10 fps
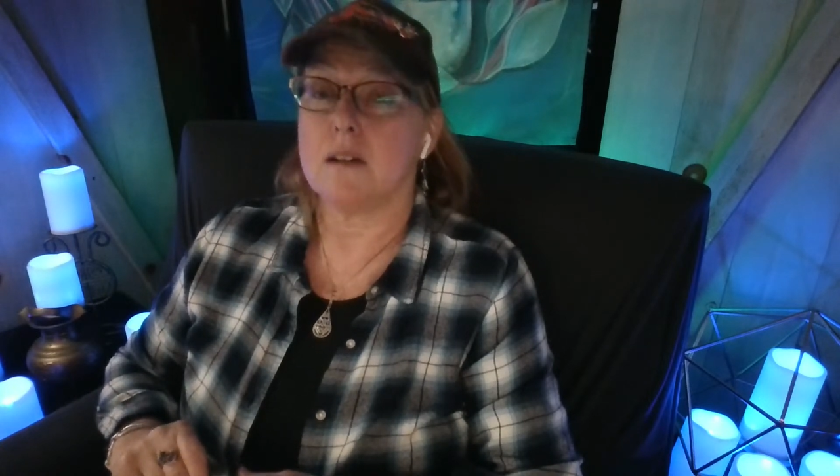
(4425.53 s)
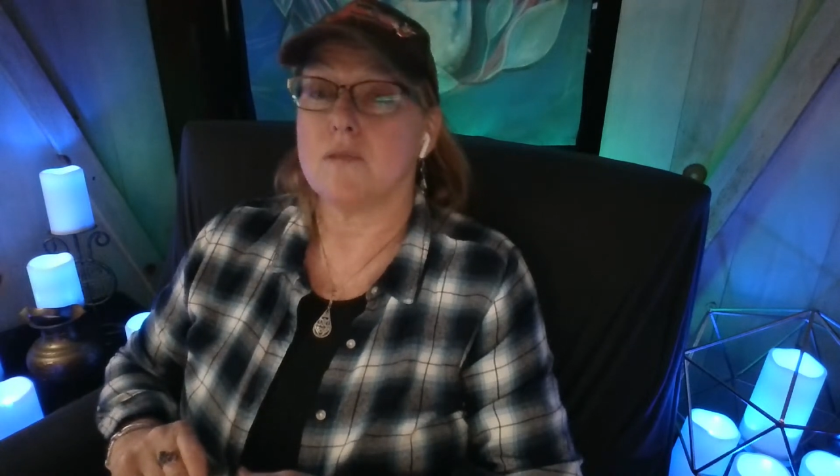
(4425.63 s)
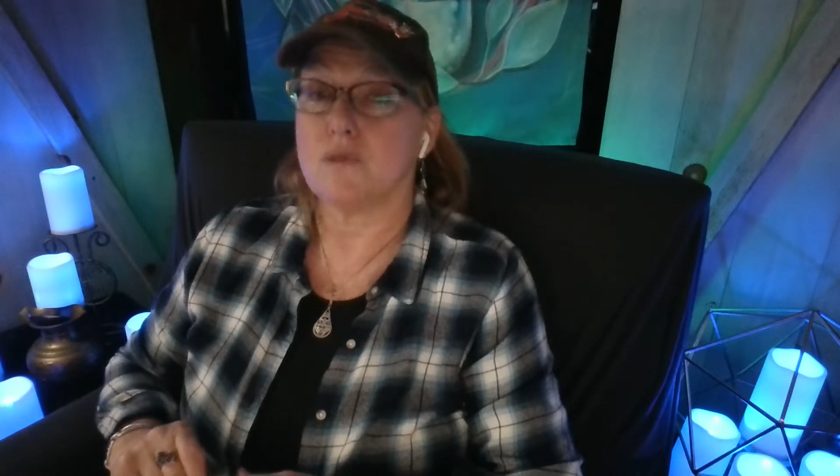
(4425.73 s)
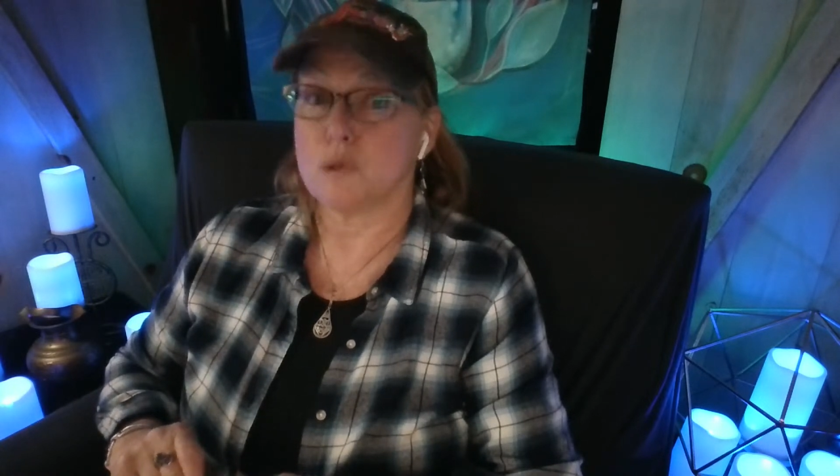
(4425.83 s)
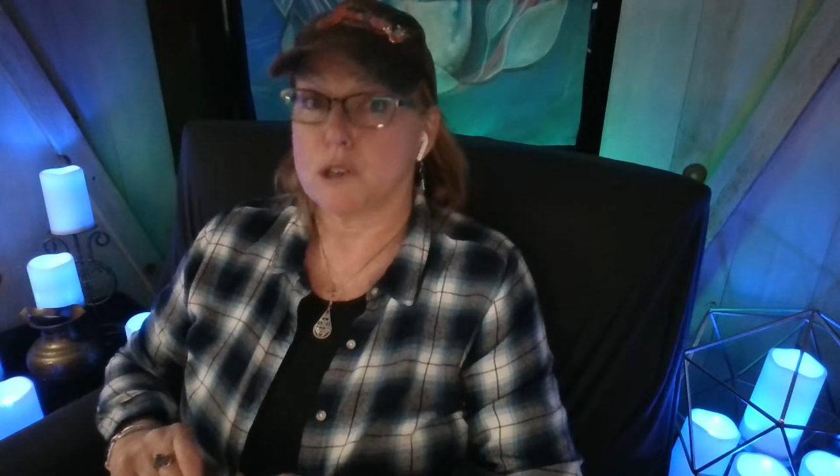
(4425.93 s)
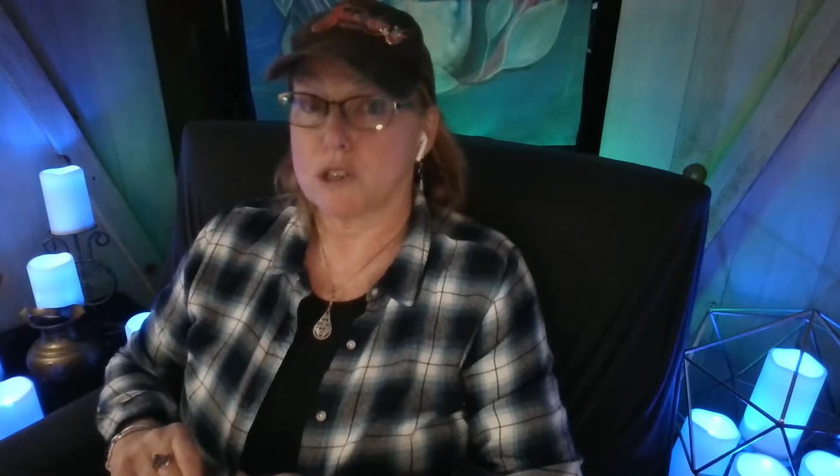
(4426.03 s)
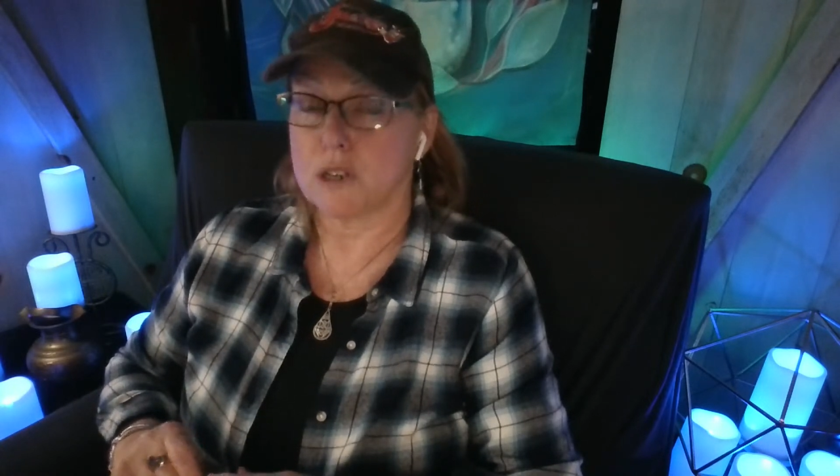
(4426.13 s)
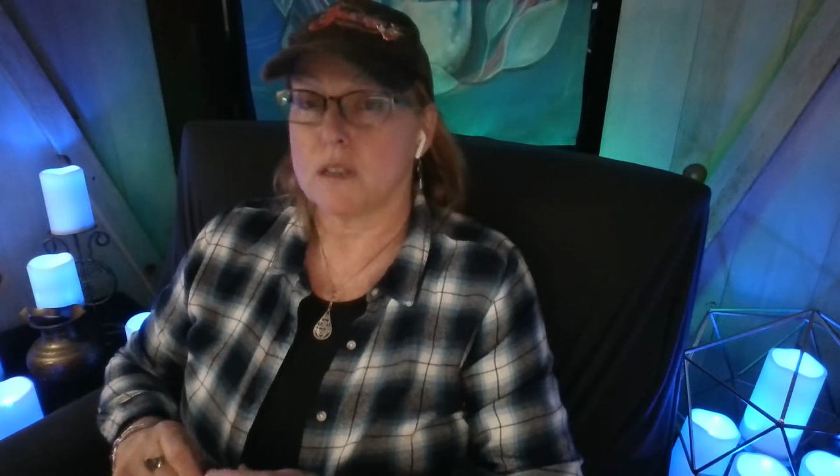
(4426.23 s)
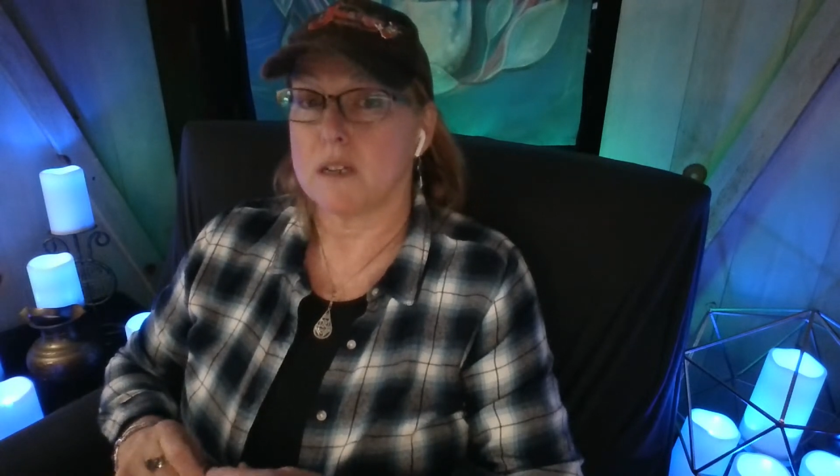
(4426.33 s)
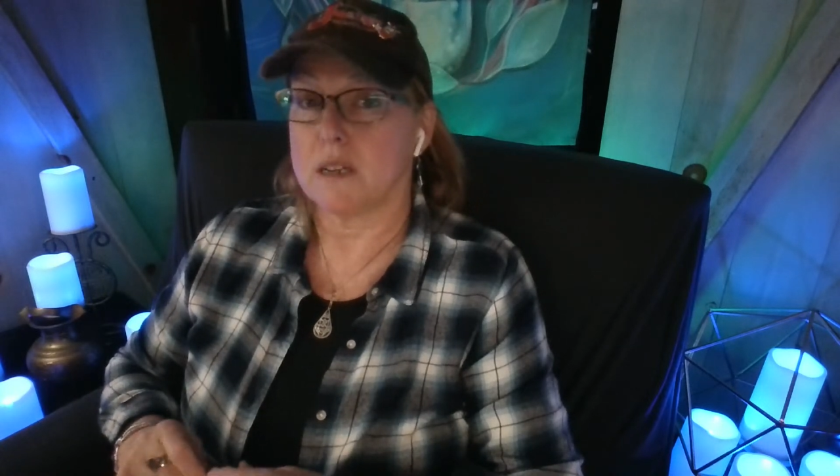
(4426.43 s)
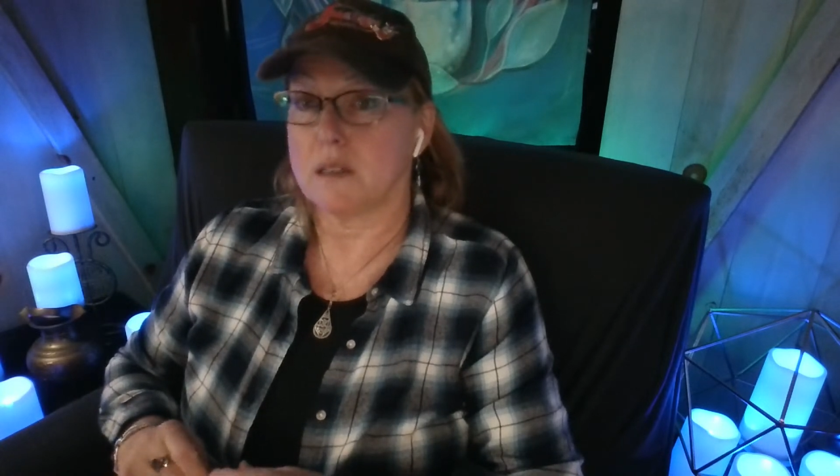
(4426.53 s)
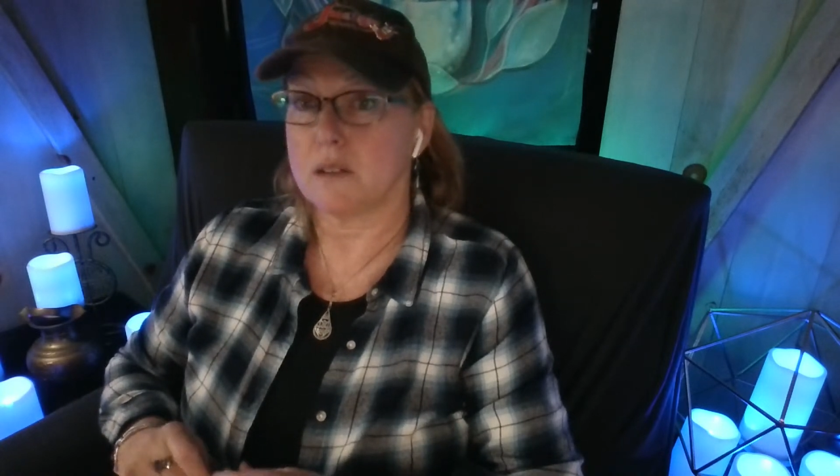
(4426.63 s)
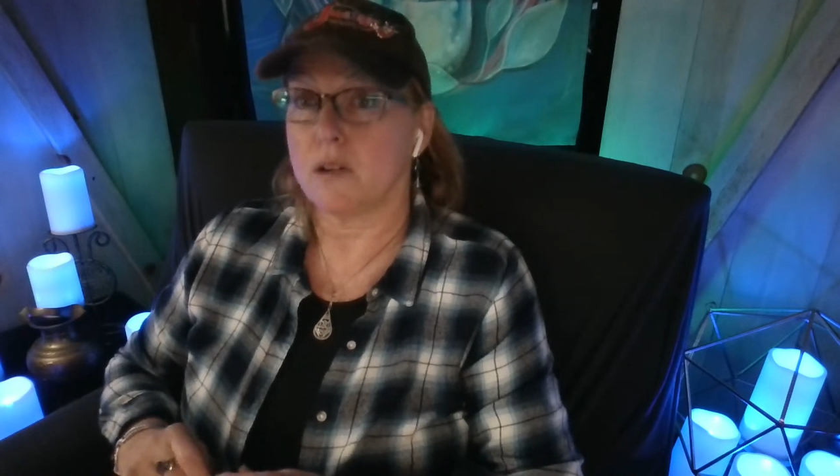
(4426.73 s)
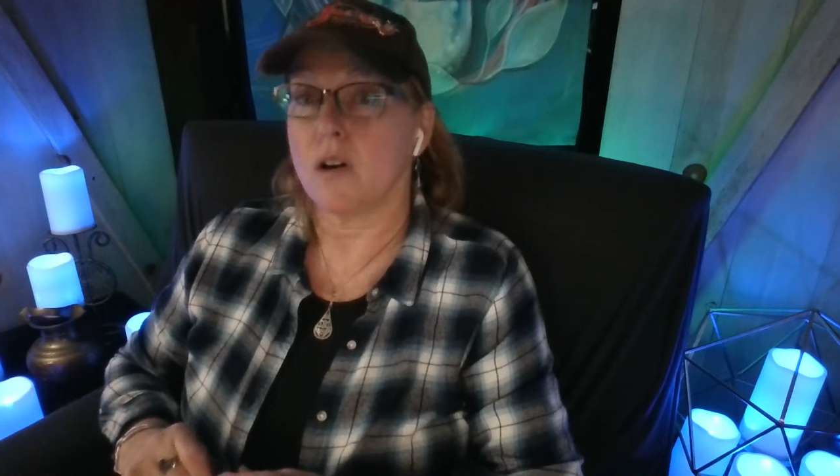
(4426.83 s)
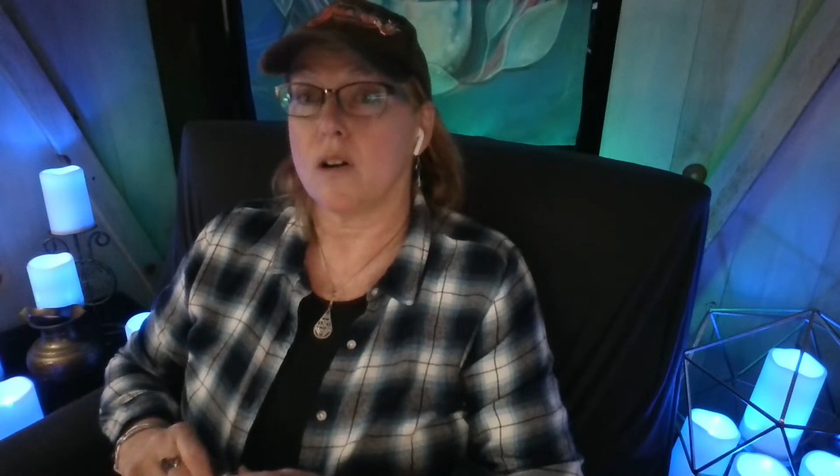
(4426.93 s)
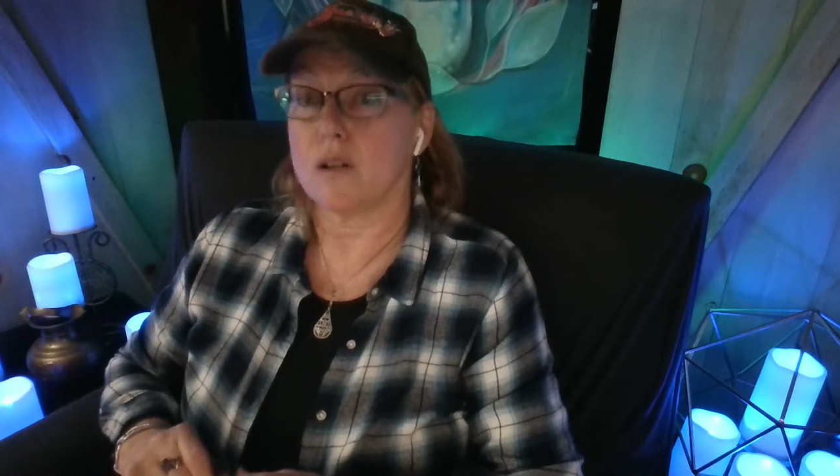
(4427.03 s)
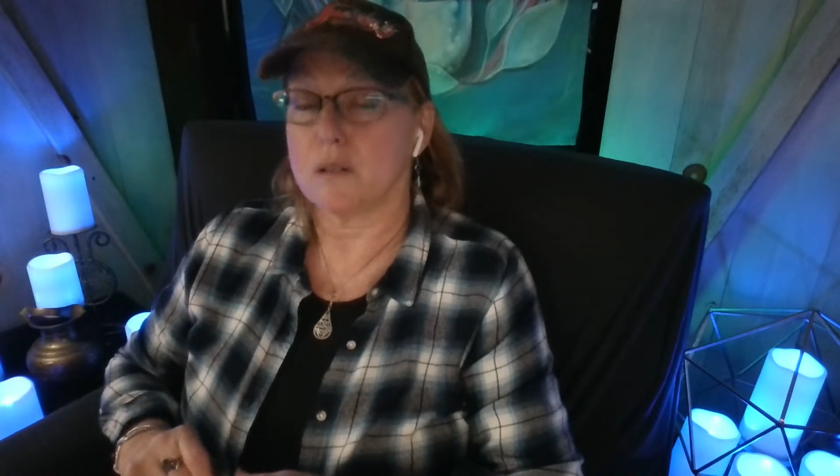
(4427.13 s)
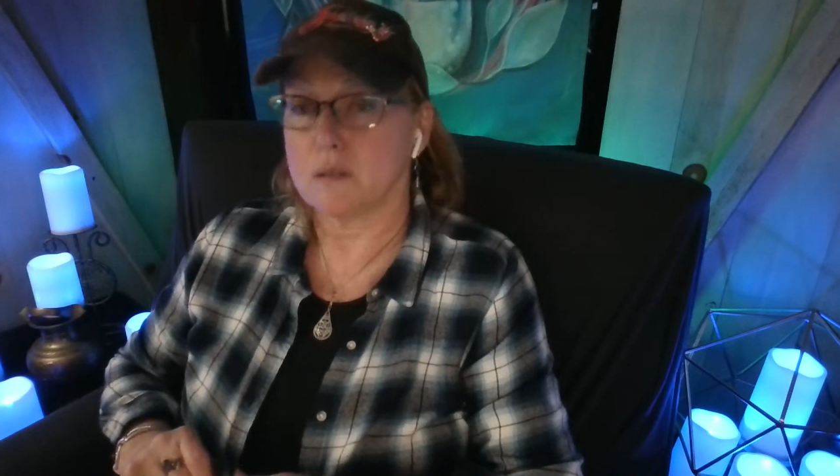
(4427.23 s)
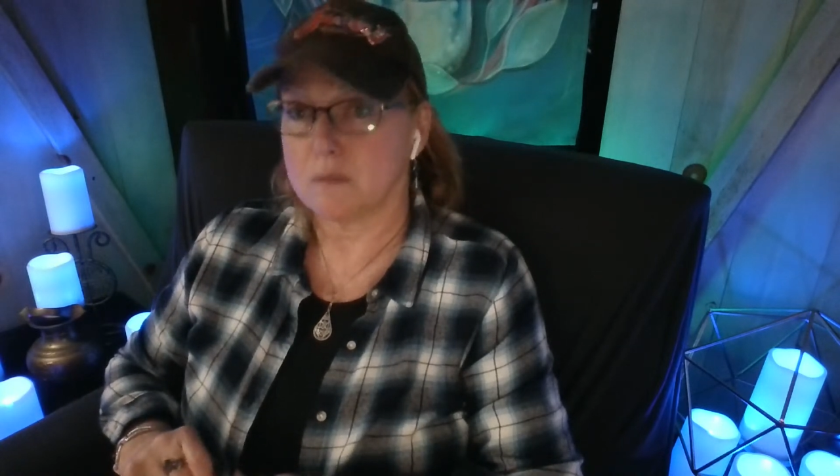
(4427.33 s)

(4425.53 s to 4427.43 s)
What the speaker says: Unfortunately, there are